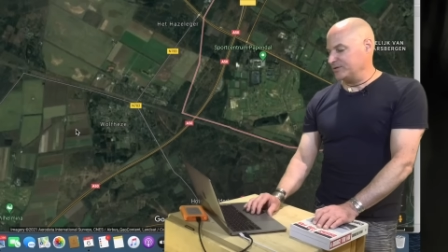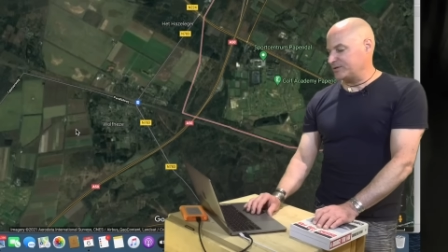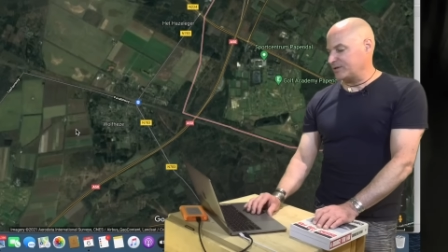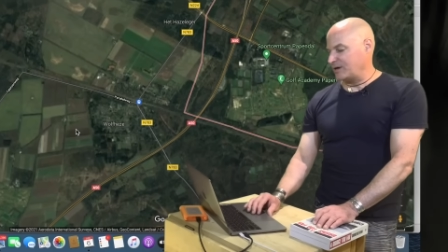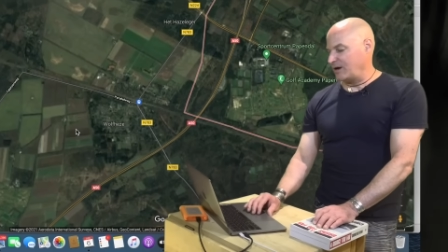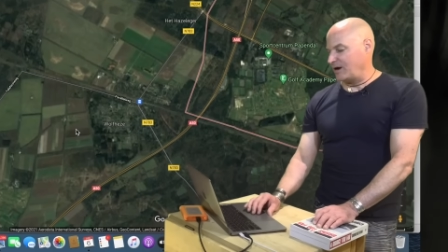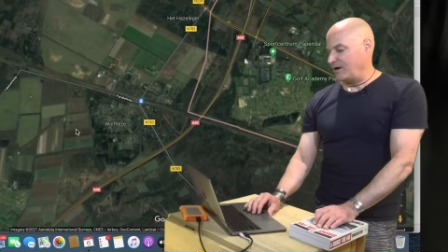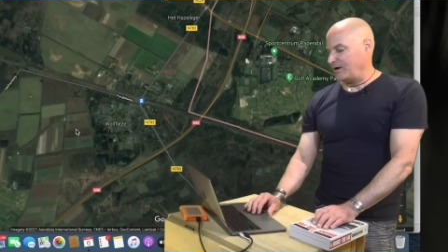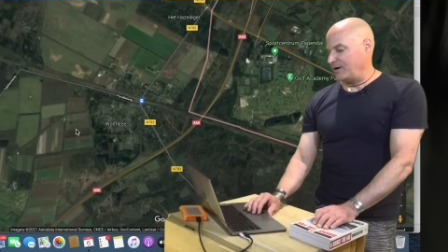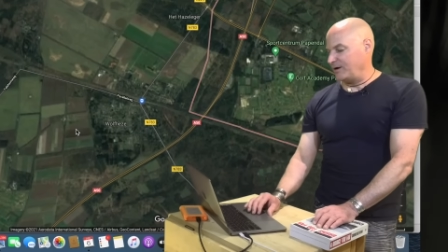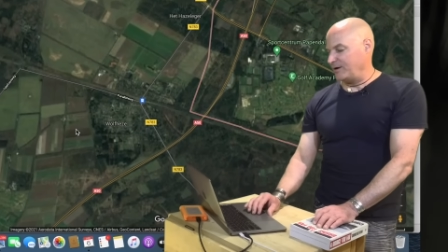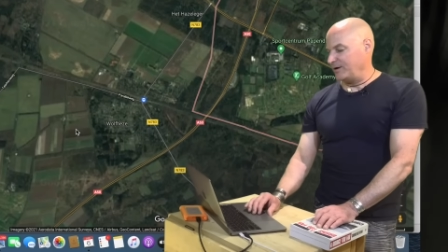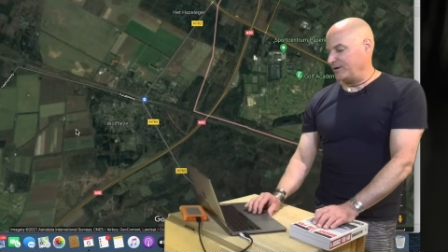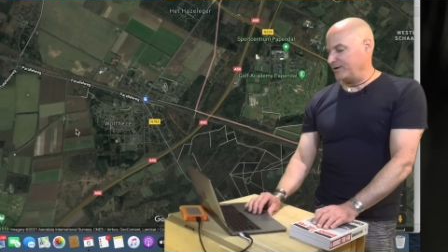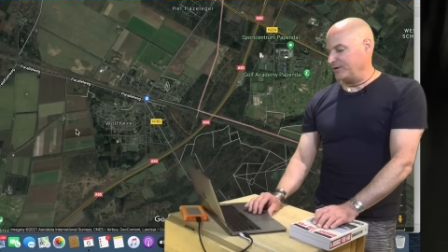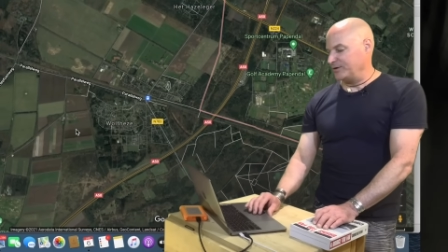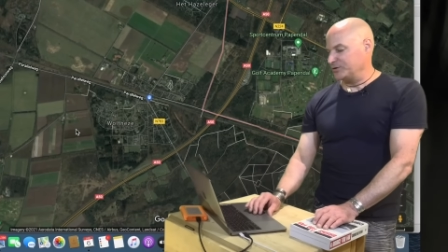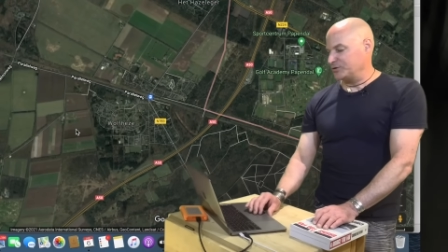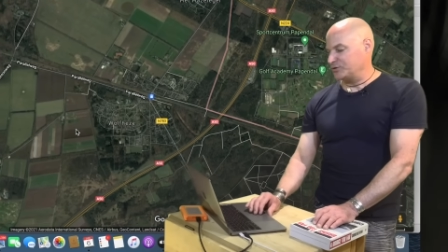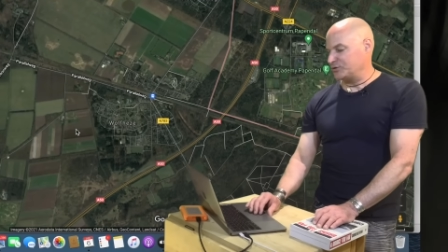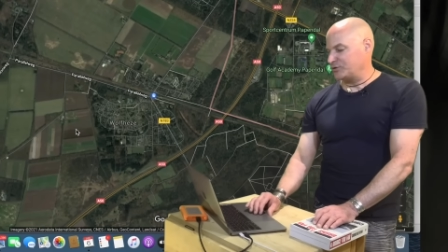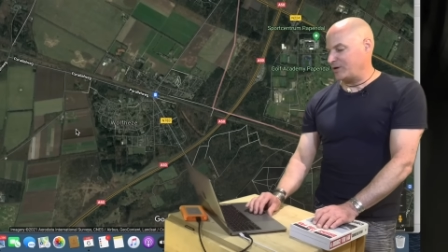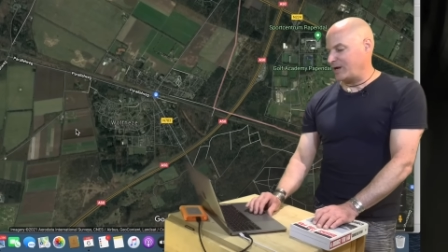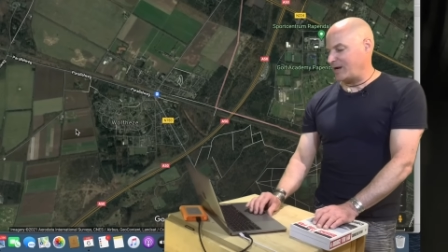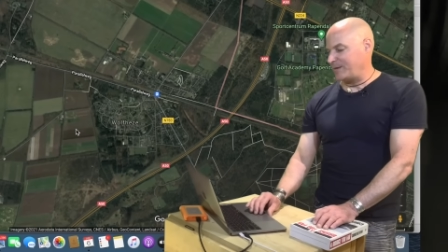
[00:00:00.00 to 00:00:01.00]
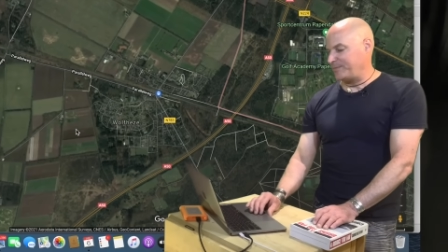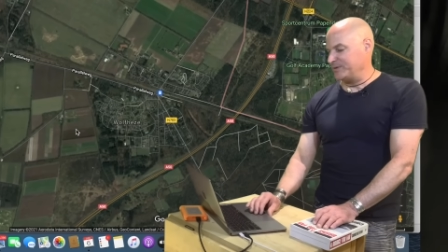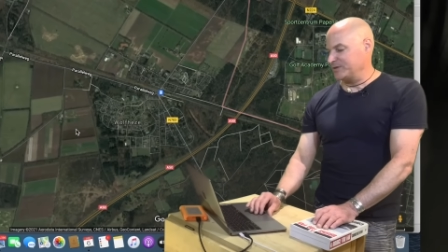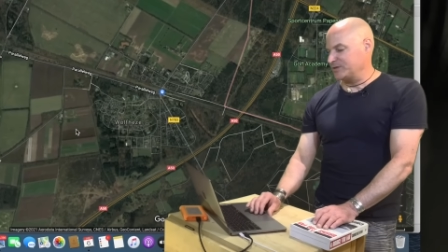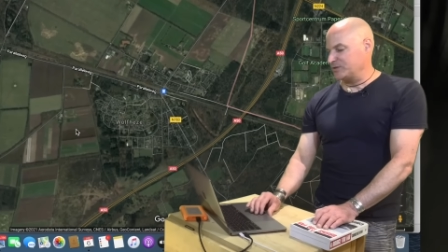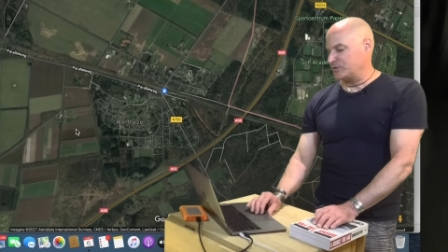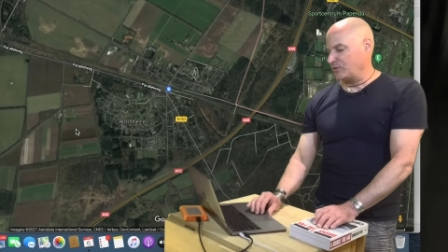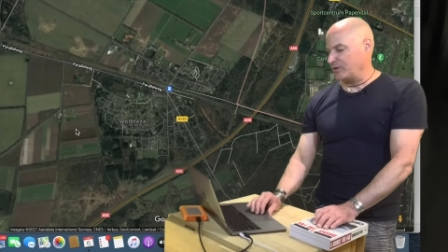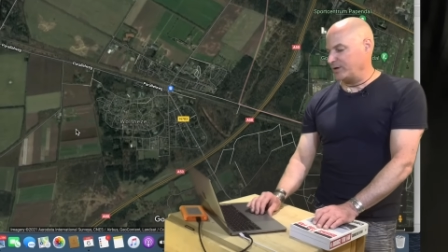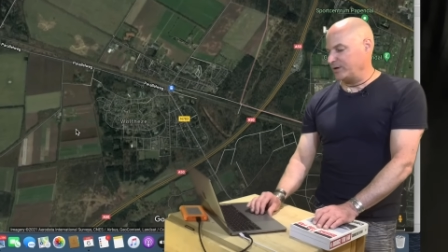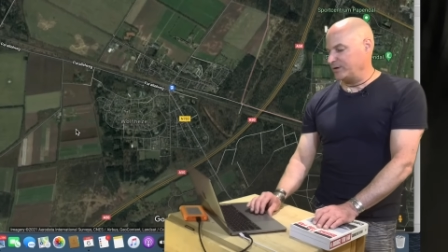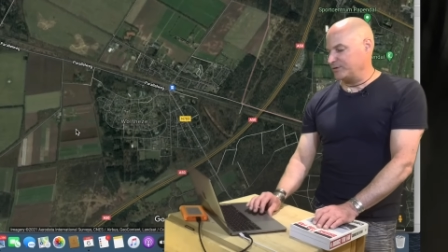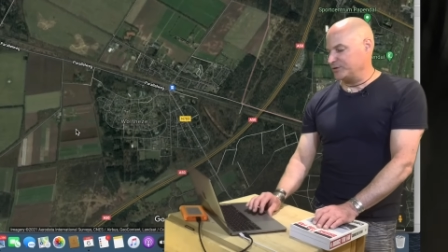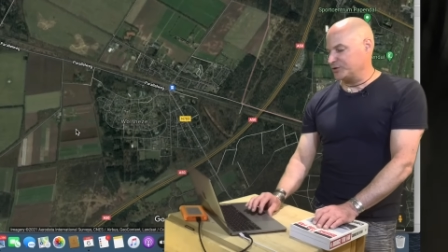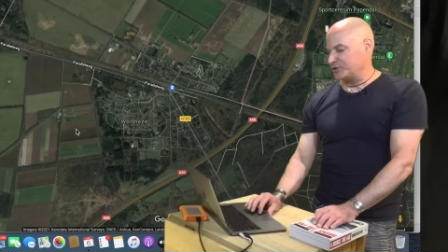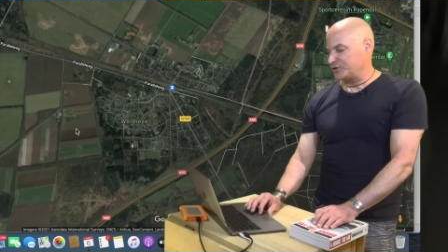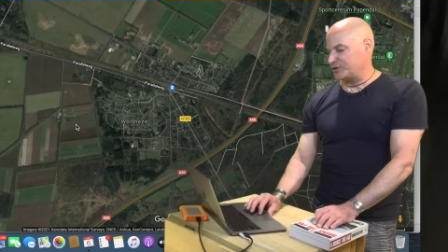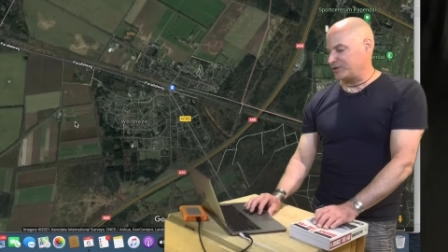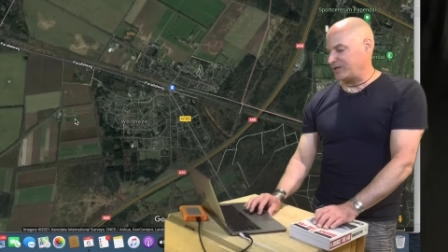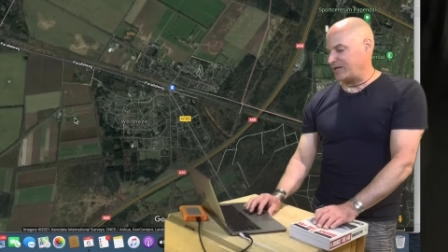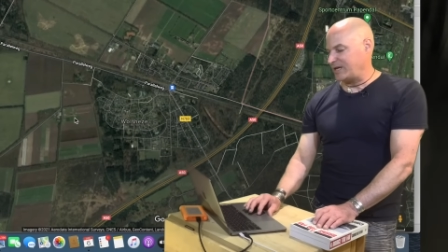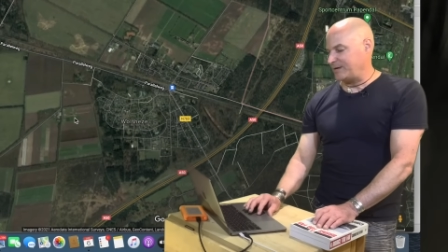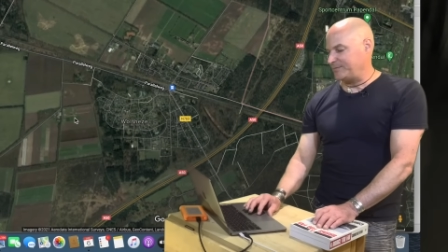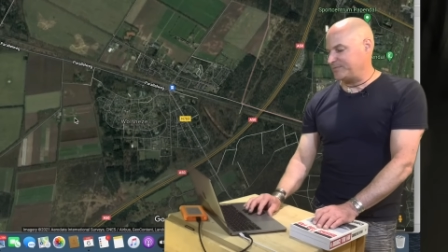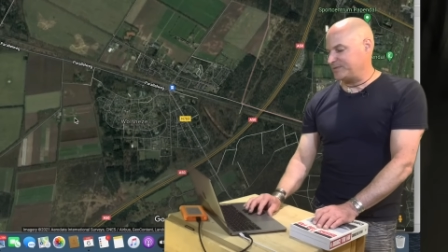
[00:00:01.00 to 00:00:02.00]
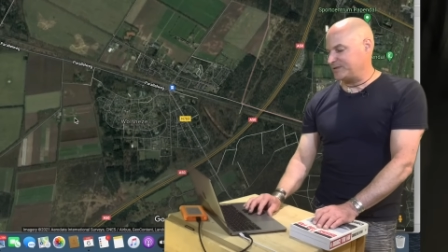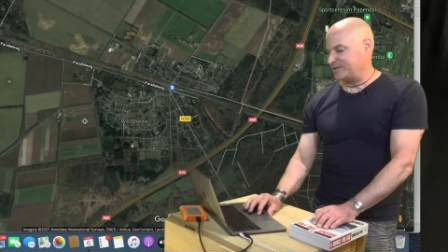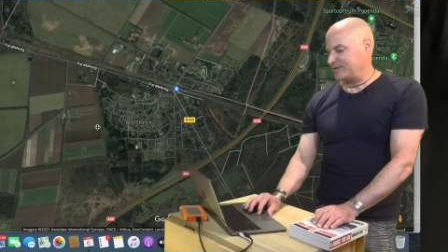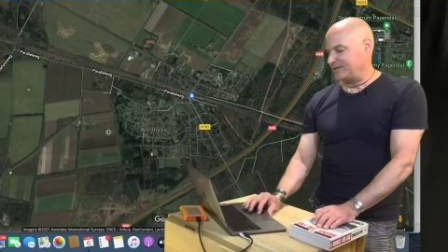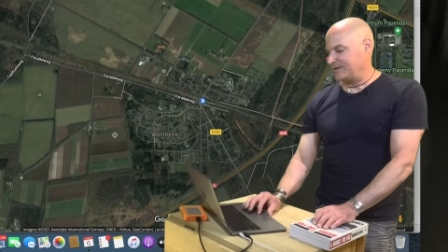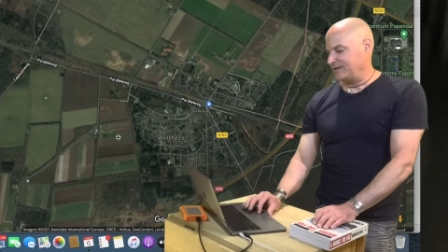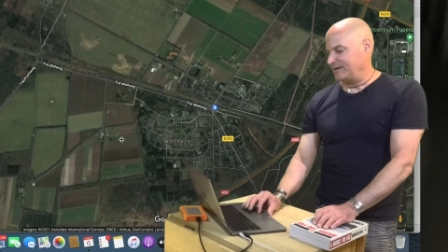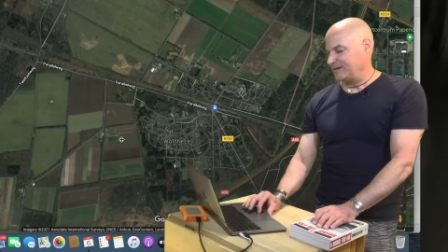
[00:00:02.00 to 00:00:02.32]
our trapezoidal-shaped